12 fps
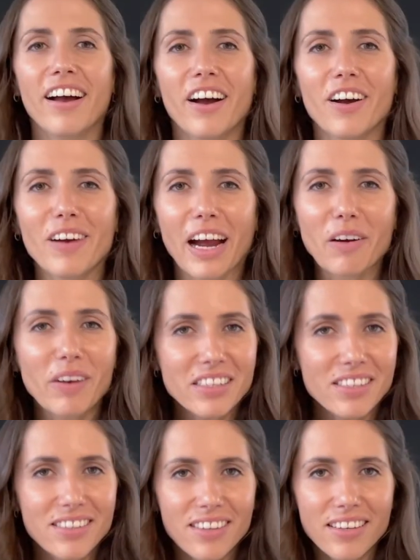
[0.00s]
All right,
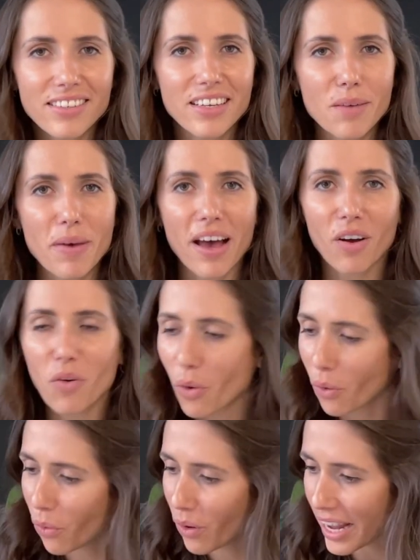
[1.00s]
questions asking about
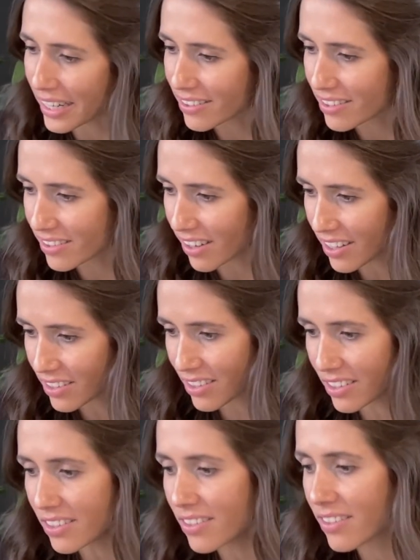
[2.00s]
core
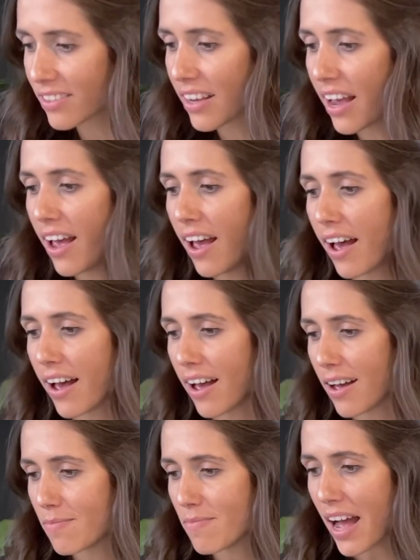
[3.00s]
exercises,
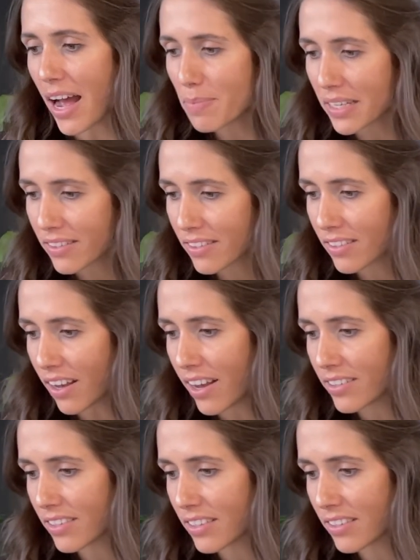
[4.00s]
ab
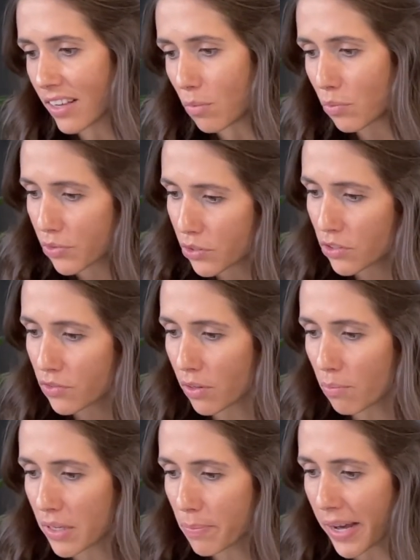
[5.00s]
exercises. I'm fused
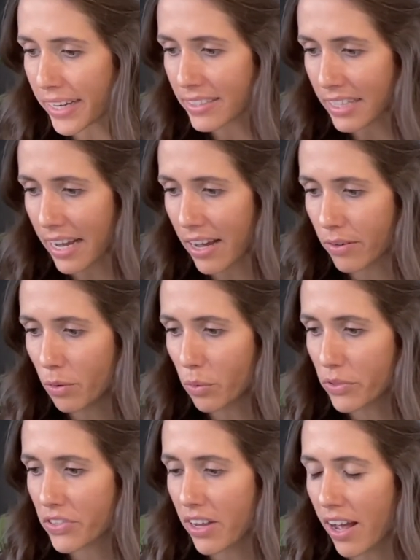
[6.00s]
from mid back down,
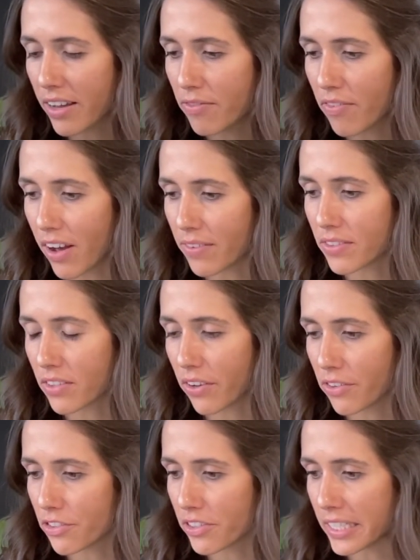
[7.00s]
also had 5
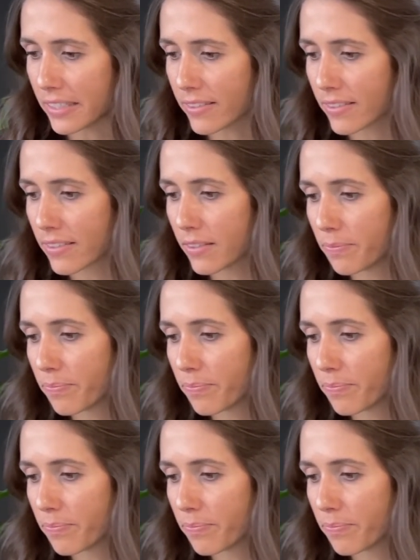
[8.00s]
surgeries.